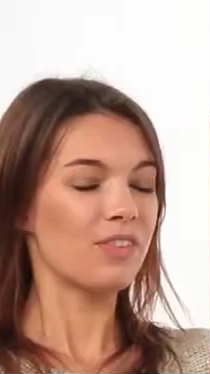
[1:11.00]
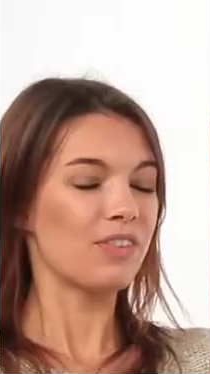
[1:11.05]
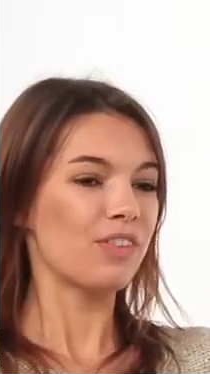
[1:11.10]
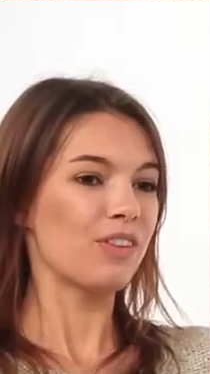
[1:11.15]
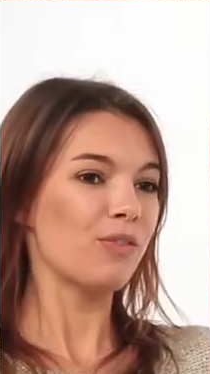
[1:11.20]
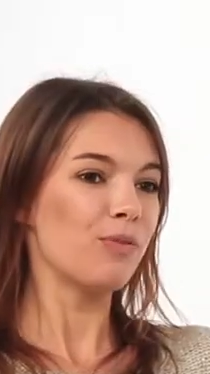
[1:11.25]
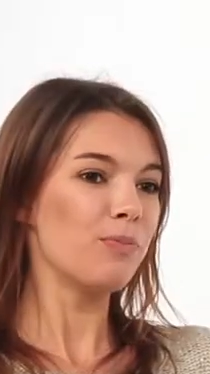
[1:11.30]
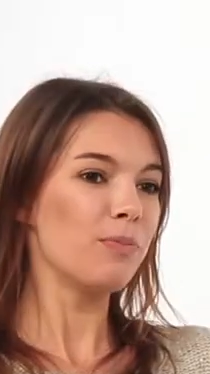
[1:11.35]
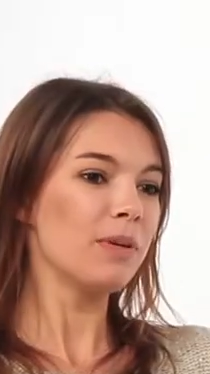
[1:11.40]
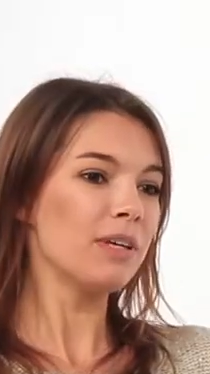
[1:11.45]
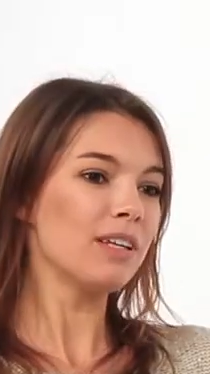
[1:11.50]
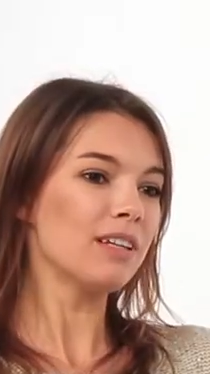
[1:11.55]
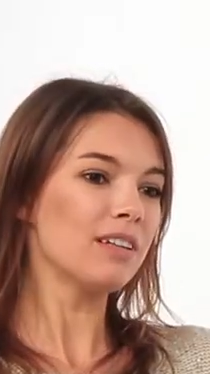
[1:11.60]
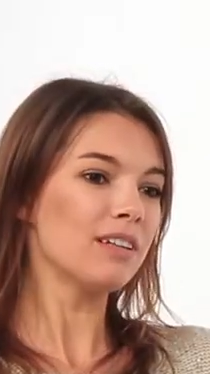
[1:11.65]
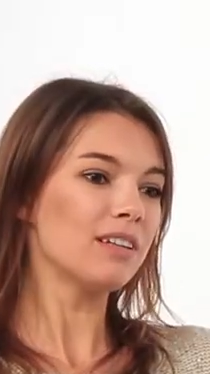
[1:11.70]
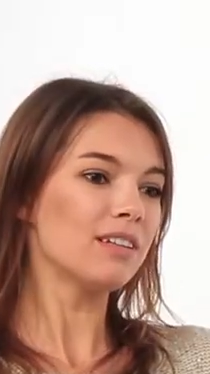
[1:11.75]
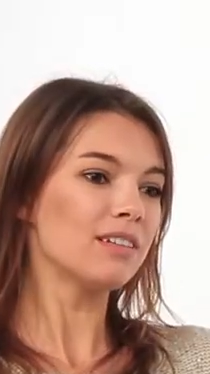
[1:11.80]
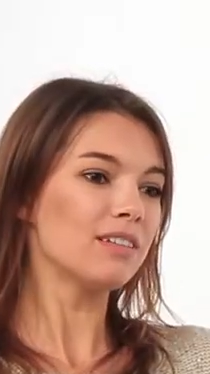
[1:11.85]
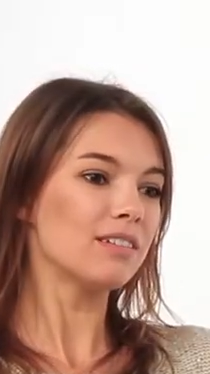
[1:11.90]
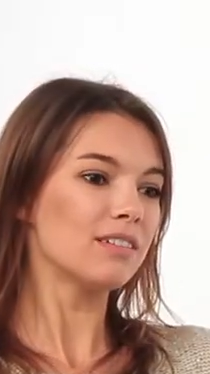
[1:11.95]

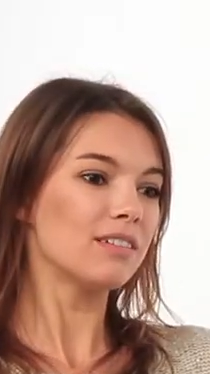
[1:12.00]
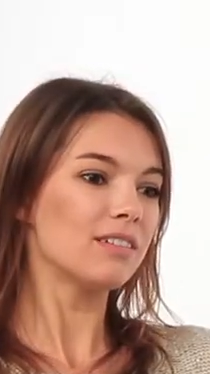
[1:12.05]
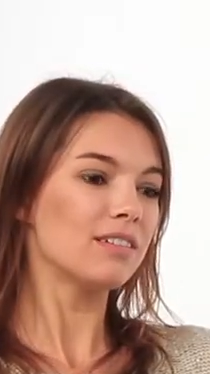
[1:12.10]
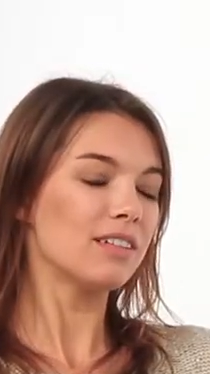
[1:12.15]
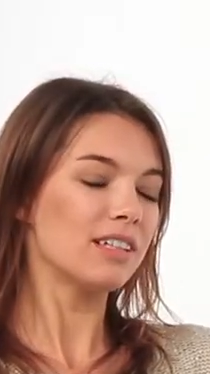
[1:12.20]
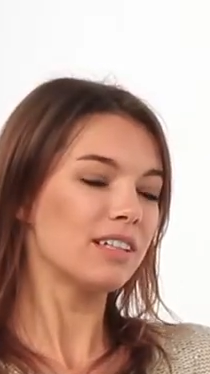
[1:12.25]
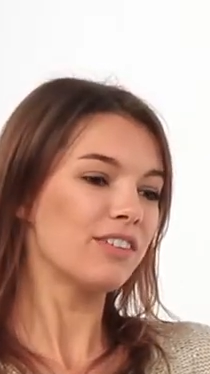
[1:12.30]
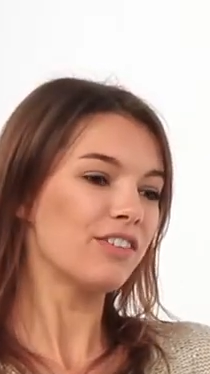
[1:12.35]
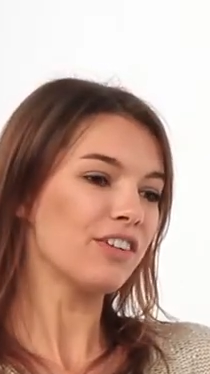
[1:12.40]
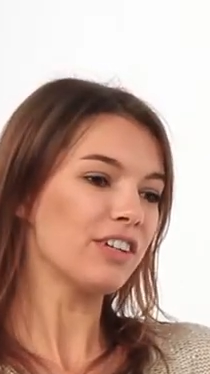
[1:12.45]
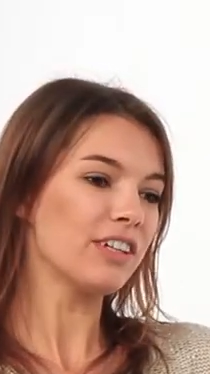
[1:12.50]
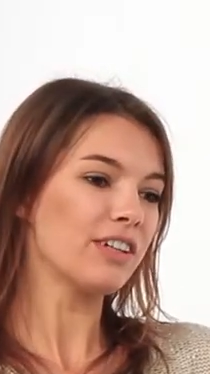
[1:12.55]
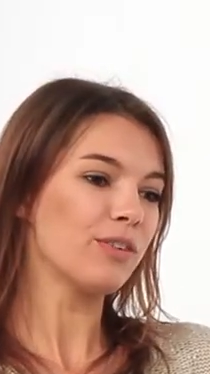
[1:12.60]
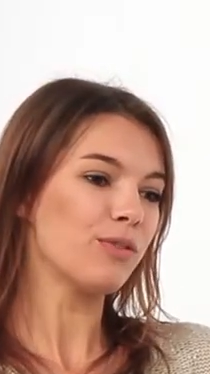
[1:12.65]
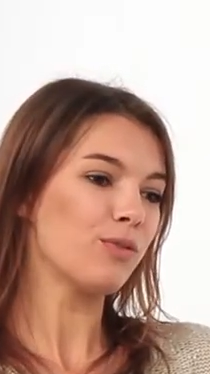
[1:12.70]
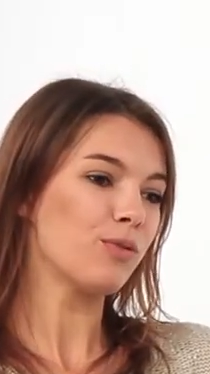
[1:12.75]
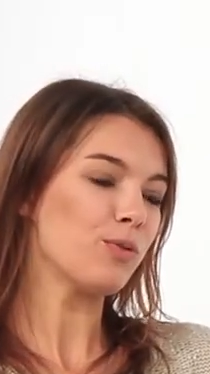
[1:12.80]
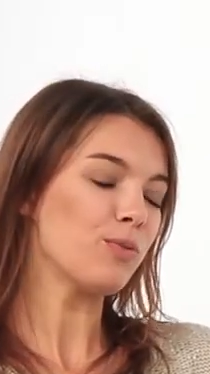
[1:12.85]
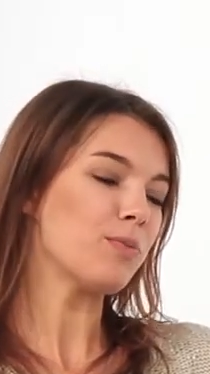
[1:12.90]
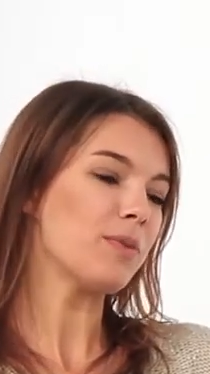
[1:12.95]
They treat the
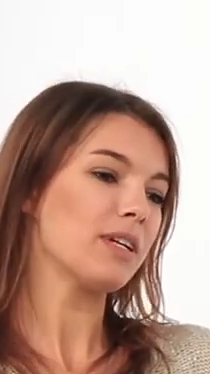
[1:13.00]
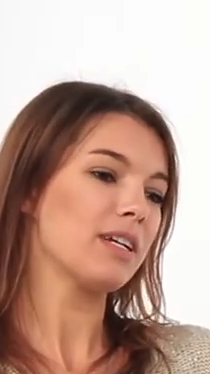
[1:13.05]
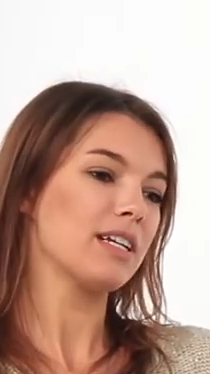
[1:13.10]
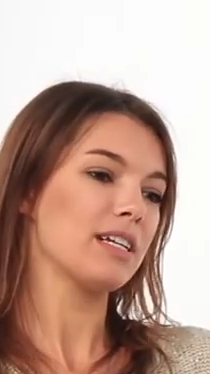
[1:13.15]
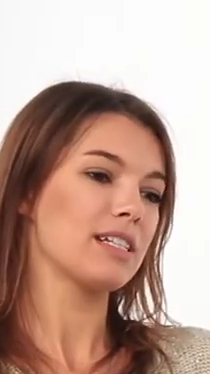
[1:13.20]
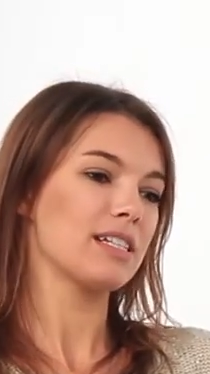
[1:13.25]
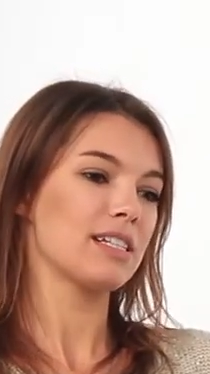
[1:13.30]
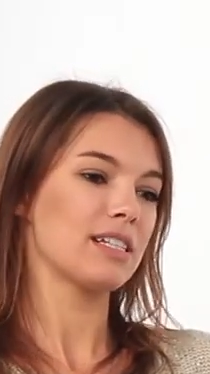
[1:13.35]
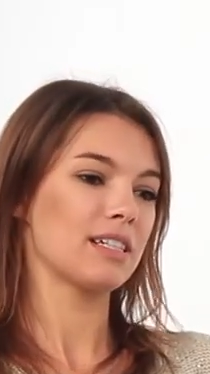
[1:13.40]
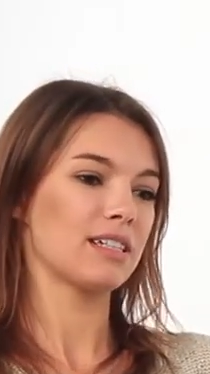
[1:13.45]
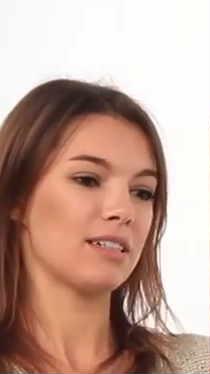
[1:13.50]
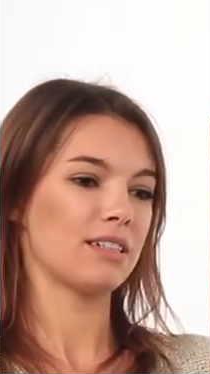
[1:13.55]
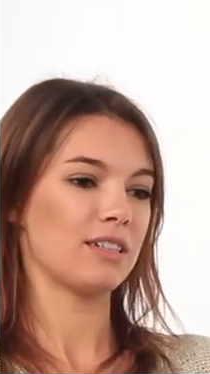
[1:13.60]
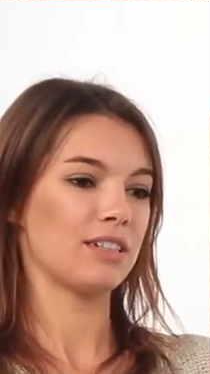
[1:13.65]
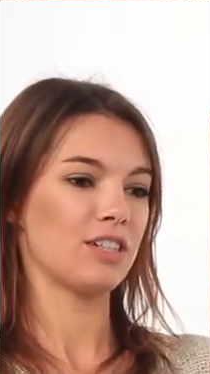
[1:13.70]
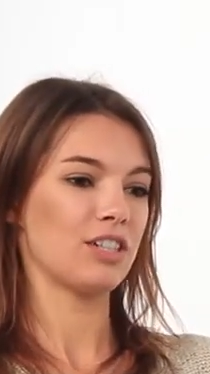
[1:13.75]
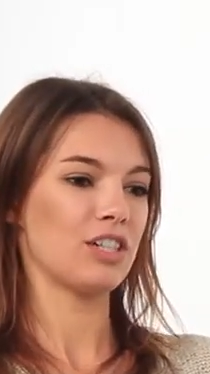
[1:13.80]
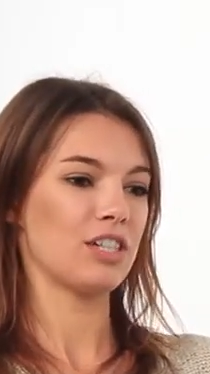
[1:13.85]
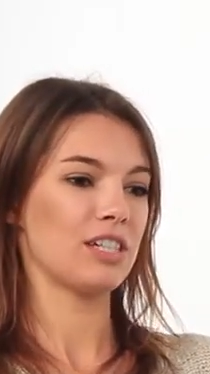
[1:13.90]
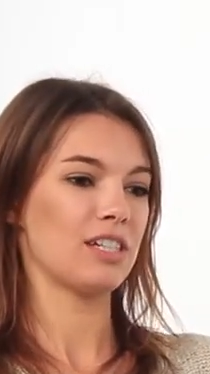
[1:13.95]
woman as
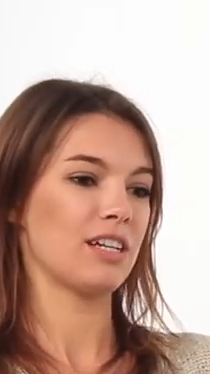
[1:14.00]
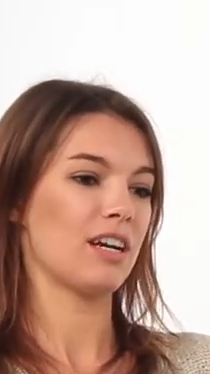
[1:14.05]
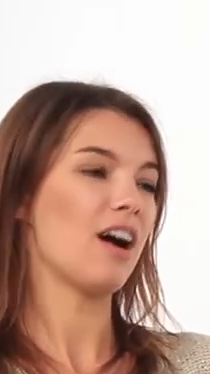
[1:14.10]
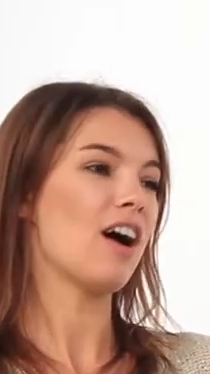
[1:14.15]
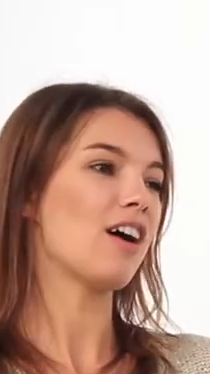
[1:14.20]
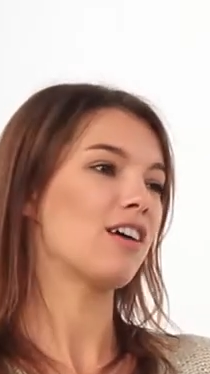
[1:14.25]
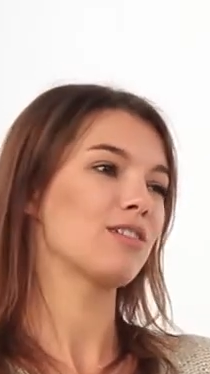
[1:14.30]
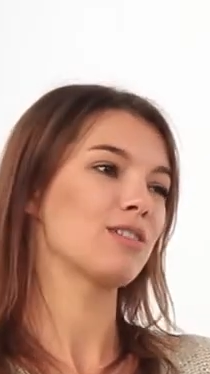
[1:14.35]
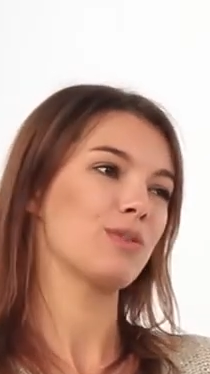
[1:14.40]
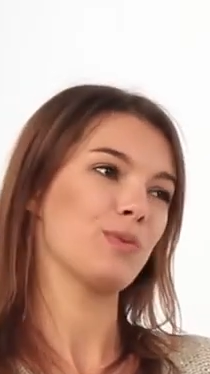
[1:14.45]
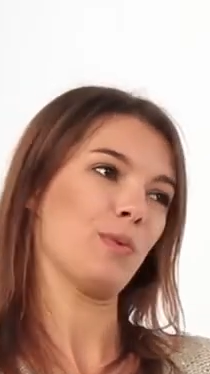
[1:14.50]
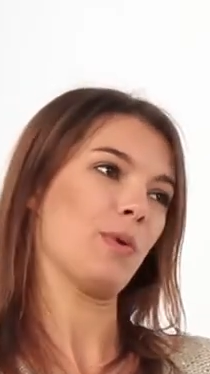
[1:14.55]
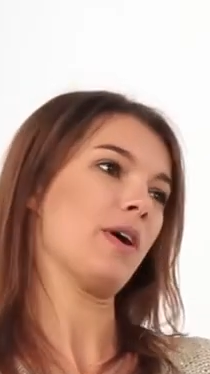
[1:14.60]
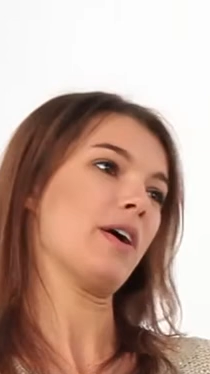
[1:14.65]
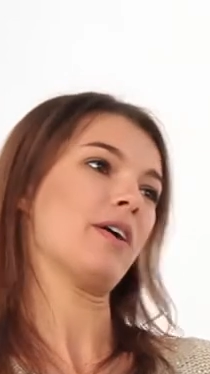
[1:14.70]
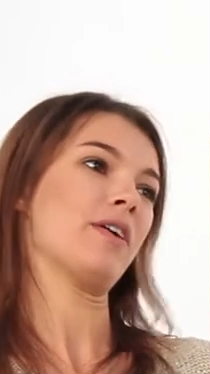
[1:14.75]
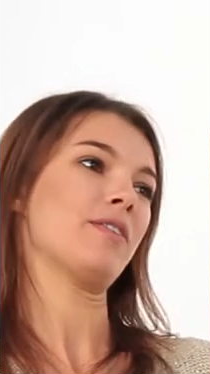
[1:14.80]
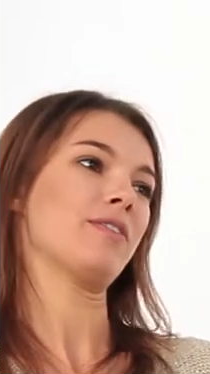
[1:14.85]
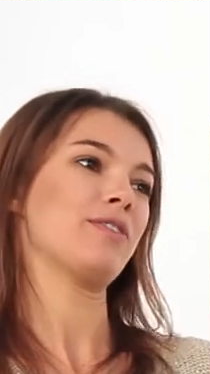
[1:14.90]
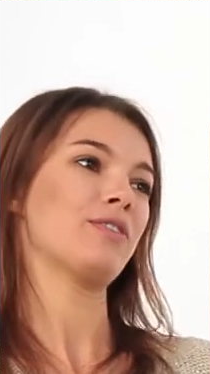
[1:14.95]
she's a
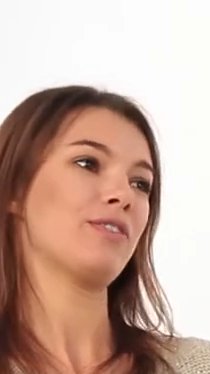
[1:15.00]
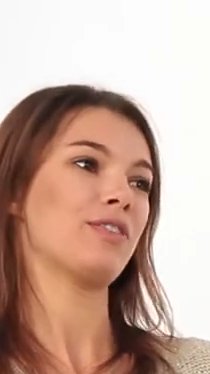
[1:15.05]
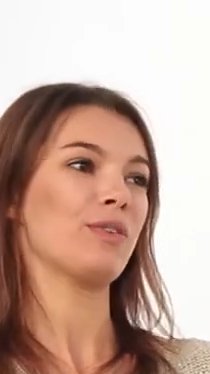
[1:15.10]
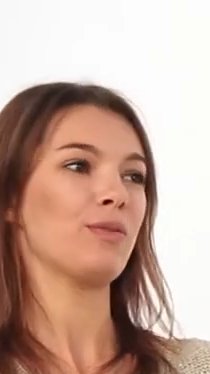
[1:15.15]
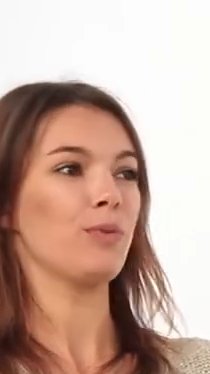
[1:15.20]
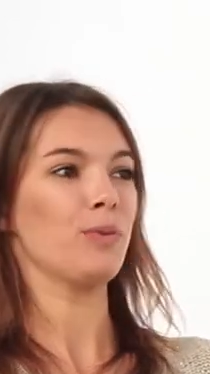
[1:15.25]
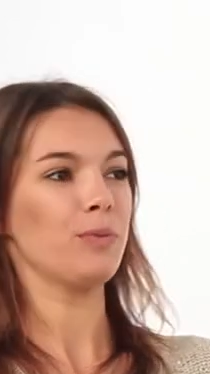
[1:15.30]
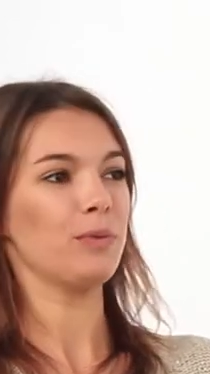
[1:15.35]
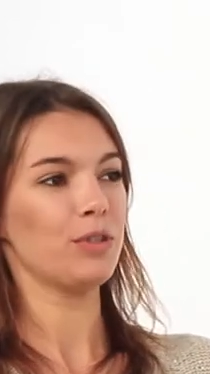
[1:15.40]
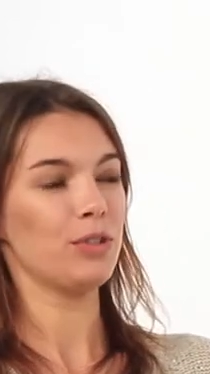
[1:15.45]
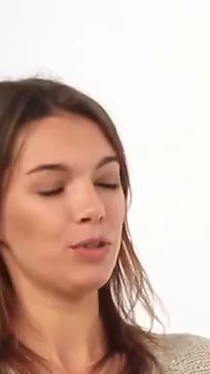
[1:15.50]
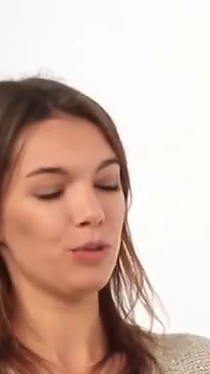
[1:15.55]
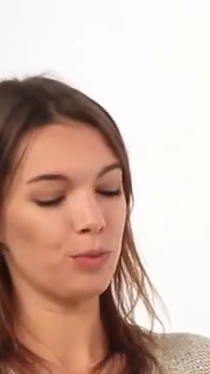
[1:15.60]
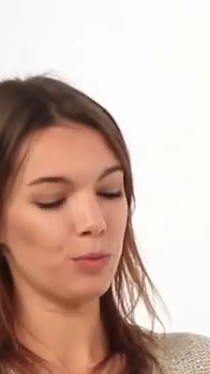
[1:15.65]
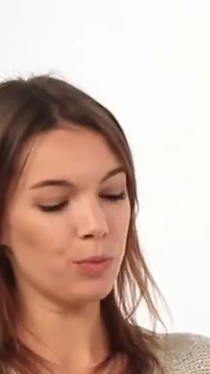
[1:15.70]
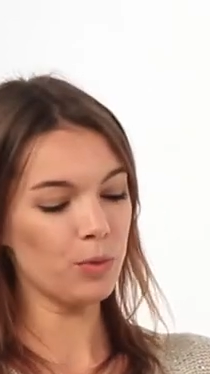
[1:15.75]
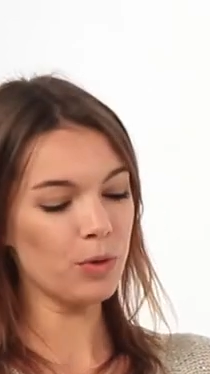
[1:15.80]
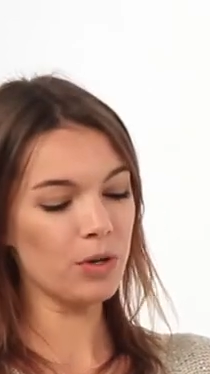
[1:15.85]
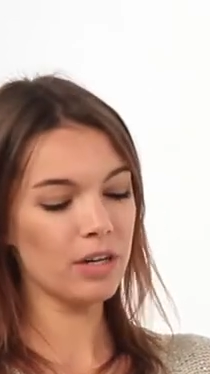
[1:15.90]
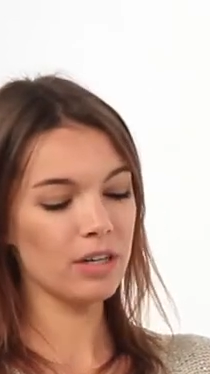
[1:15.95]
housewife. The woman should
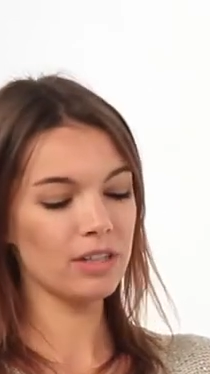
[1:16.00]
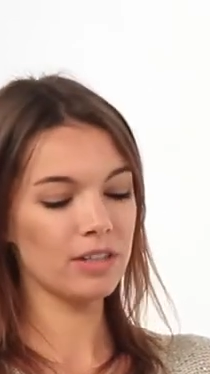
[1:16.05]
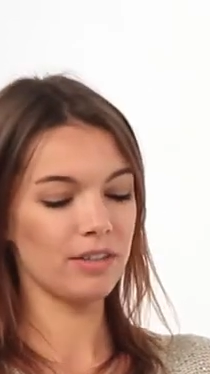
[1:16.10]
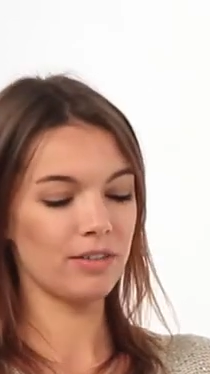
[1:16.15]
work.